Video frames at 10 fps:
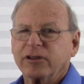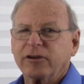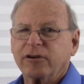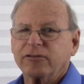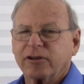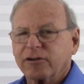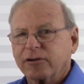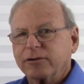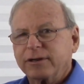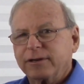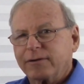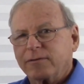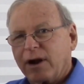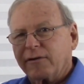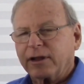cylinders that are
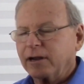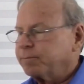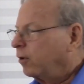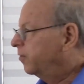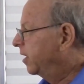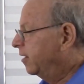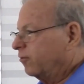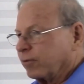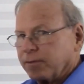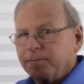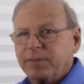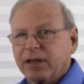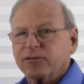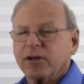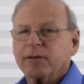rounded at both ends with
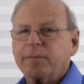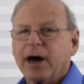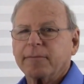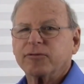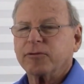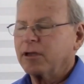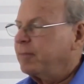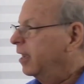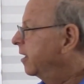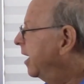pins on the bottom so we can make